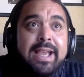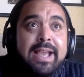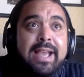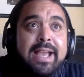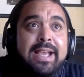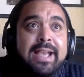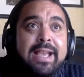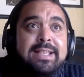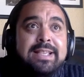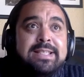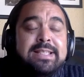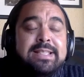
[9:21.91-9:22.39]

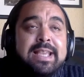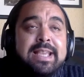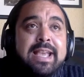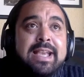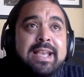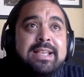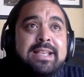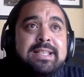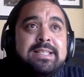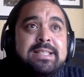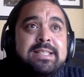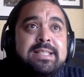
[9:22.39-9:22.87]

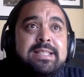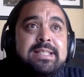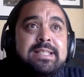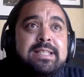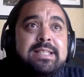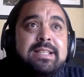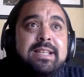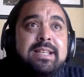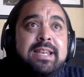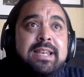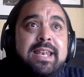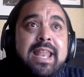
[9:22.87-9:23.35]
as
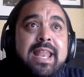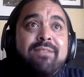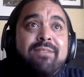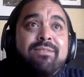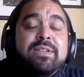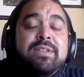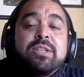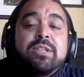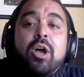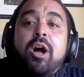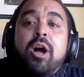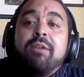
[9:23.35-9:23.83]

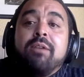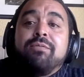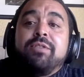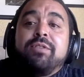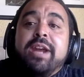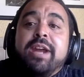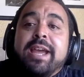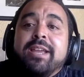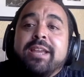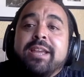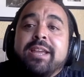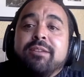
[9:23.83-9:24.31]
lovers of
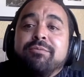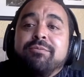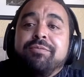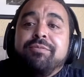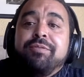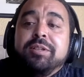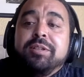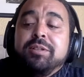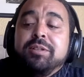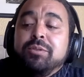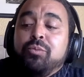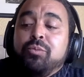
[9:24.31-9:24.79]
track and
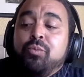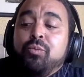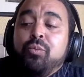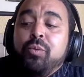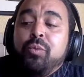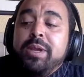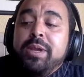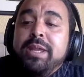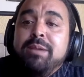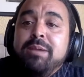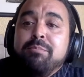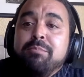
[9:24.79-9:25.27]
field,
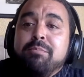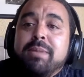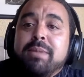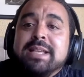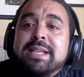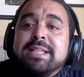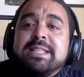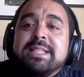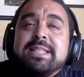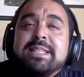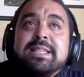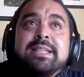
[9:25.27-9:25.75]
we
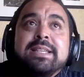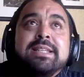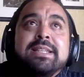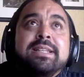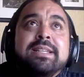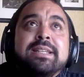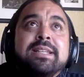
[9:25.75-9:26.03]
must